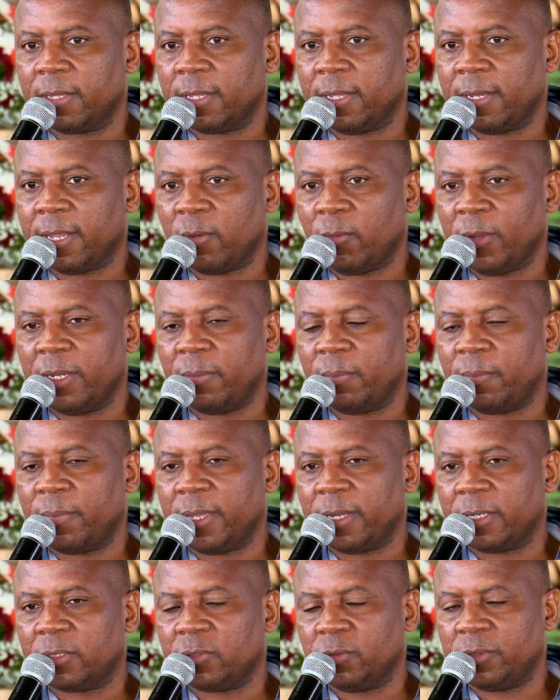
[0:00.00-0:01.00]
And I went
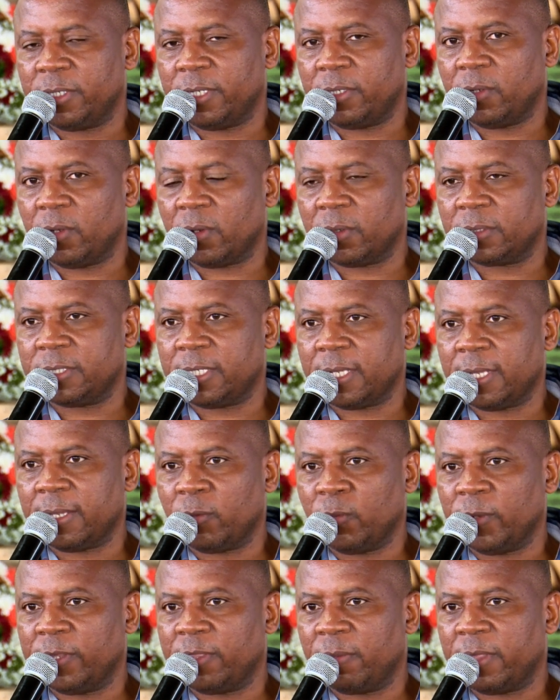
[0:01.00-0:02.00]
back to the doctor
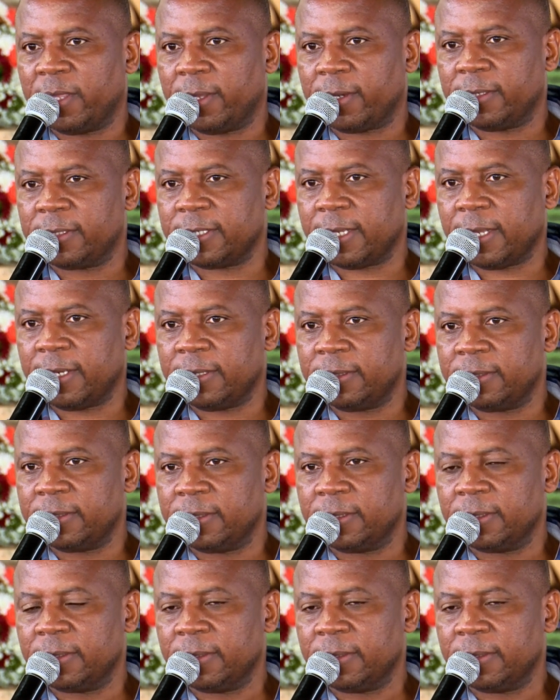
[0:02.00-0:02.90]
with the results.